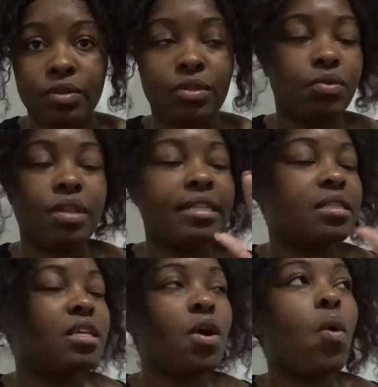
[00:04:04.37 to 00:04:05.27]
Those, that's
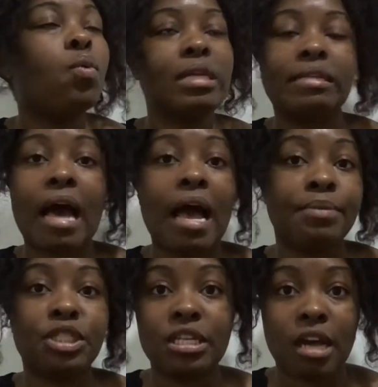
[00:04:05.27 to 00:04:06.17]
the only time
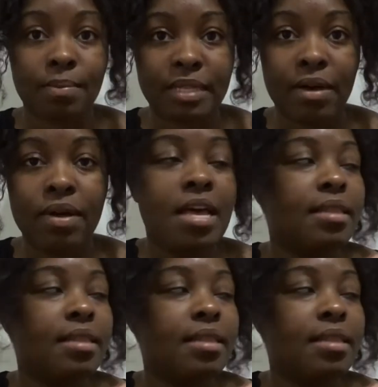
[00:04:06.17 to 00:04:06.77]
she comes out.